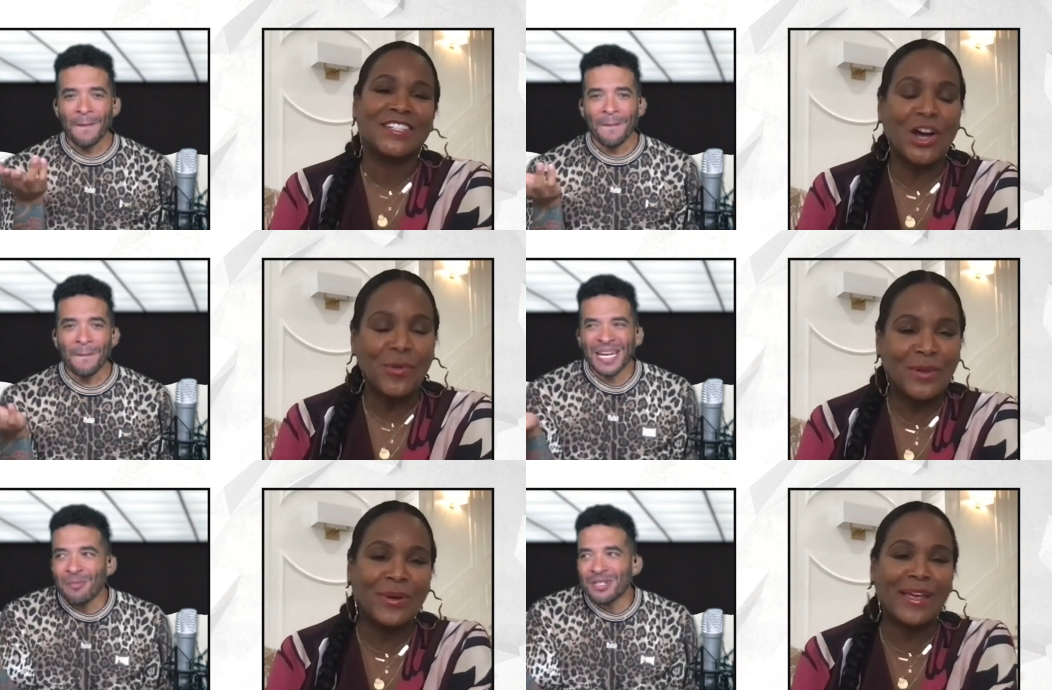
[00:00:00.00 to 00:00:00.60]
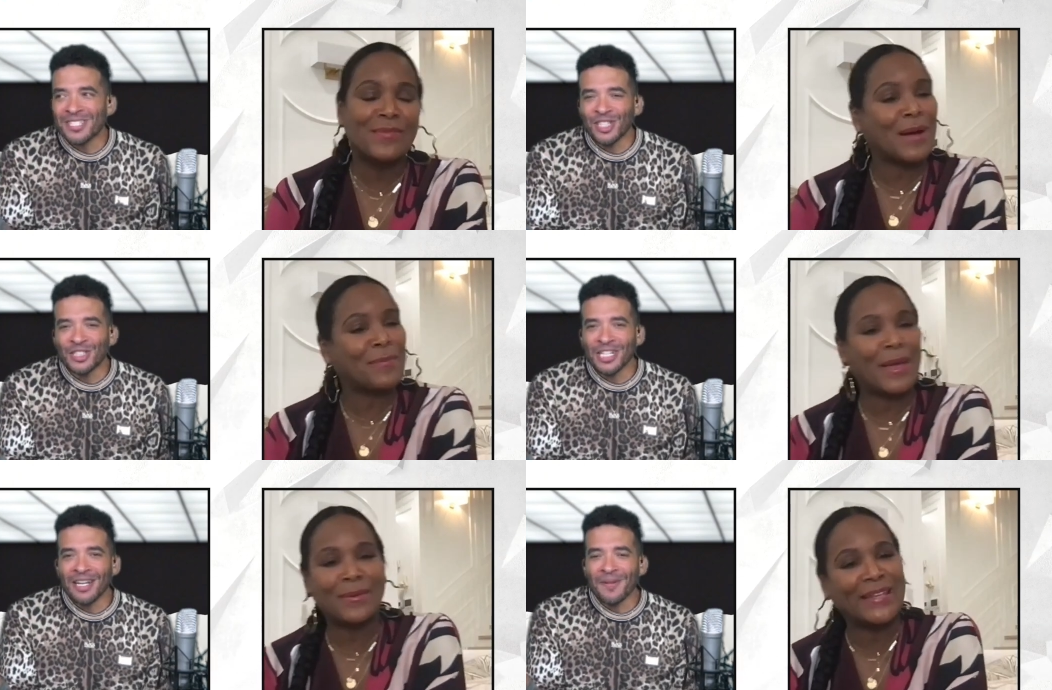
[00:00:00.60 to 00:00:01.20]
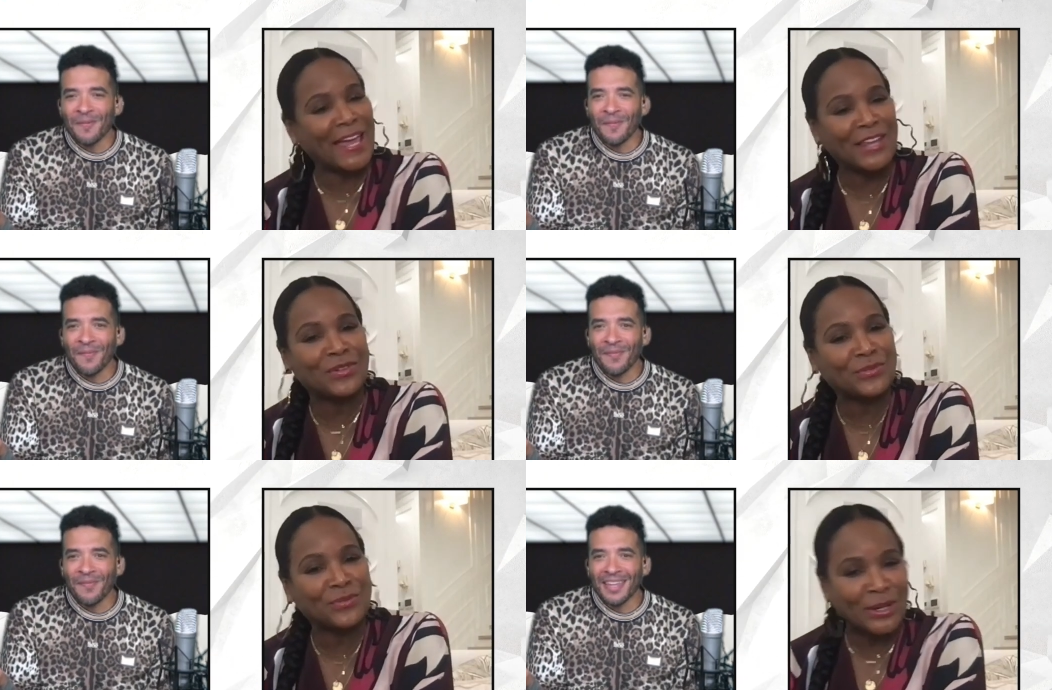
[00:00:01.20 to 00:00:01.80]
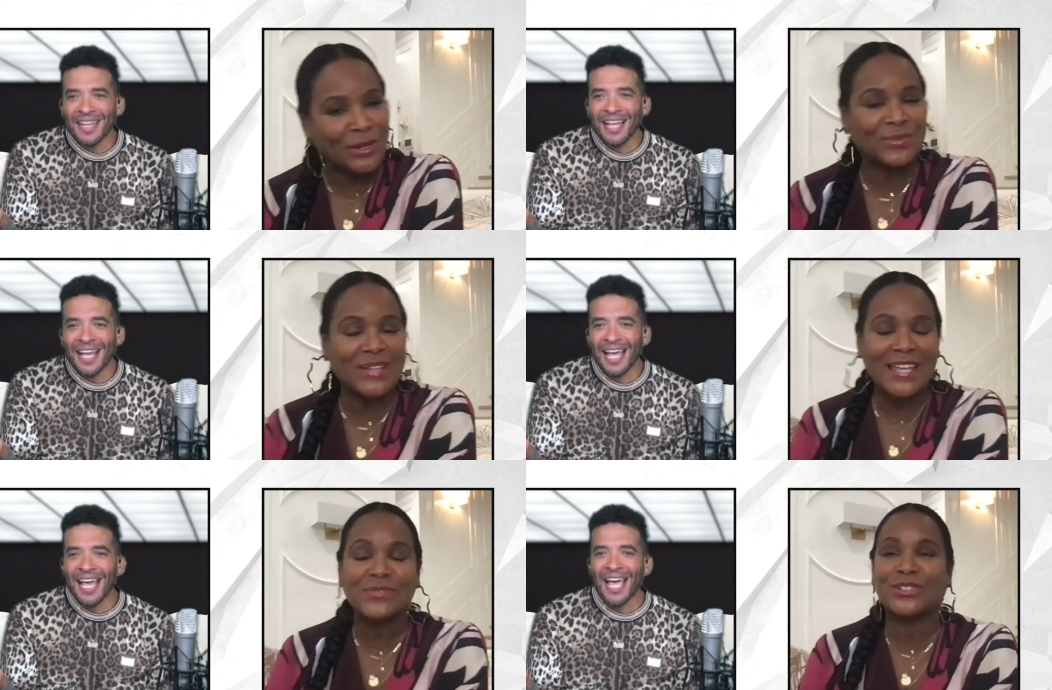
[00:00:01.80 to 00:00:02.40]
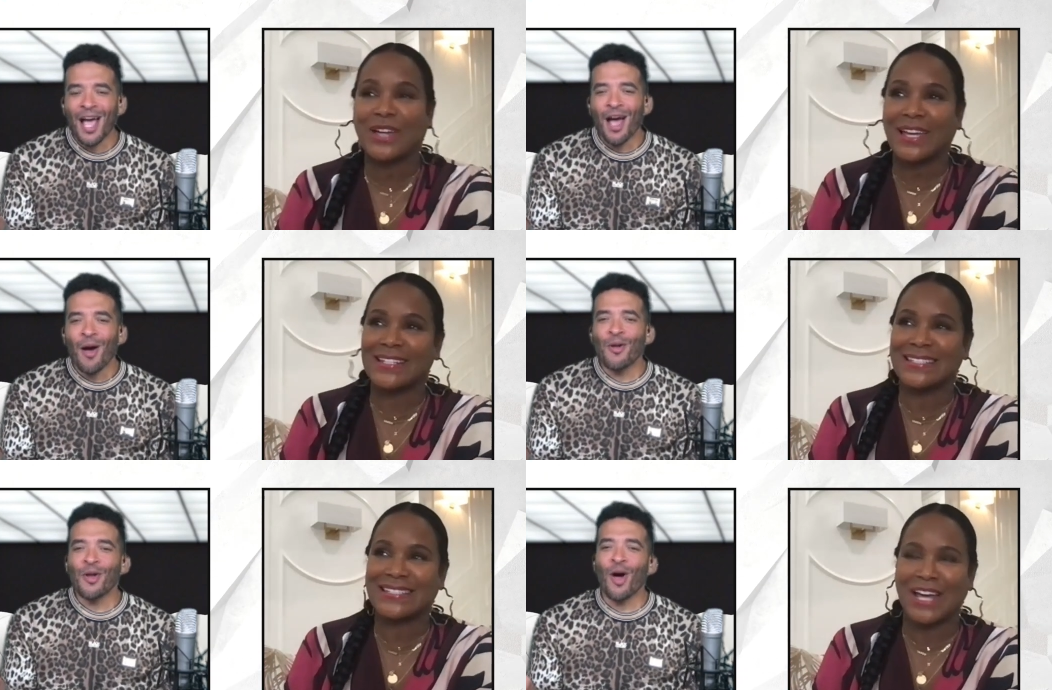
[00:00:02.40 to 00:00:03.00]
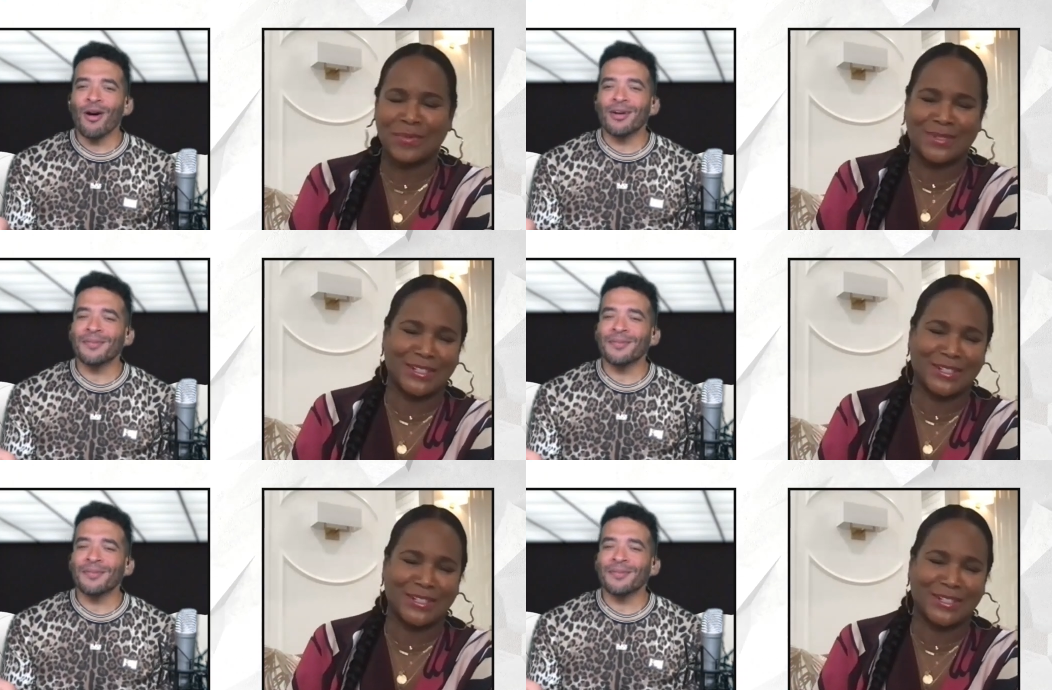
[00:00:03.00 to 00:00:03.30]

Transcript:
Speaker 1: Don't be reading my baby daddy for filth. That's what you got to stop.